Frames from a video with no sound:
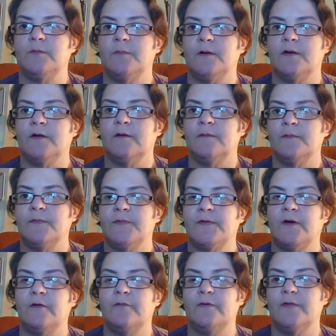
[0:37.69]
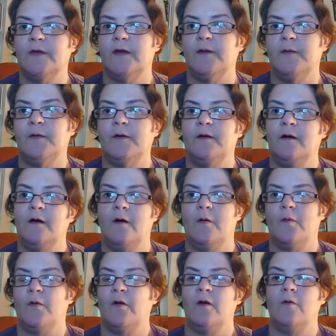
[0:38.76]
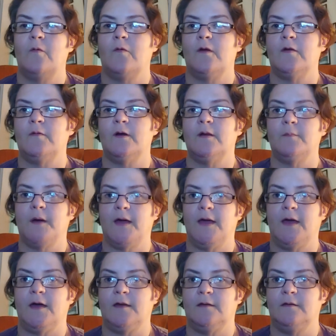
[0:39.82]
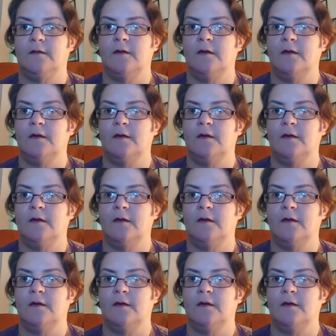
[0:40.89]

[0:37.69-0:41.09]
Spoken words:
myself and they run around my head.